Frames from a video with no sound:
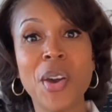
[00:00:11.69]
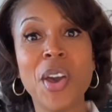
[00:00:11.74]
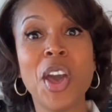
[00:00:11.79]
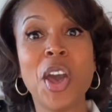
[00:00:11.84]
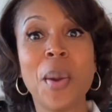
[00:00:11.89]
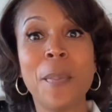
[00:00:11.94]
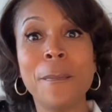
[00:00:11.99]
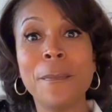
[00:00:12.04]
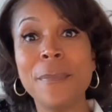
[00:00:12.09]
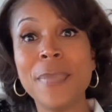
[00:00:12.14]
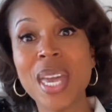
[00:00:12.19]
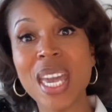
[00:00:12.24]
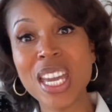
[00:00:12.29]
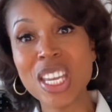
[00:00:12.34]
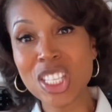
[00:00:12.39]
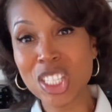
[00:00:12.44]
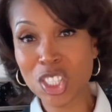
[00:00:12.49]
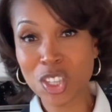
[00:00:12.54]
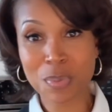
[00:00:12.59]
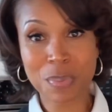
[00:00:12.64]

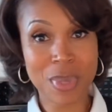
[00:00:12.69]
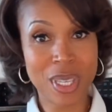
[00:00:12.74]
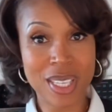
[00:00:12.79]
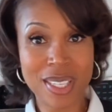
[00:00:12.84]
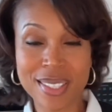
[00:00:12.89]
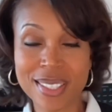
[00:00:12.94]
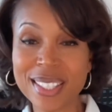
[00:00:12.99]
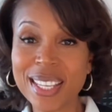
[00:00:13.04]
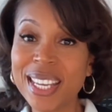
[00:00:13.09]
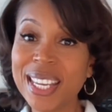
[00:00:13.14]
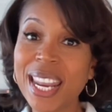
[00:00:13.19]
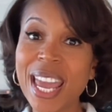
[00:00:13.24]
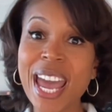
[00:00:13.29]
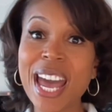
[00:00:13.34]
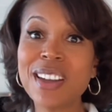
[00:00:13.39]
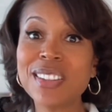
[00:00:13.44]
measurements and how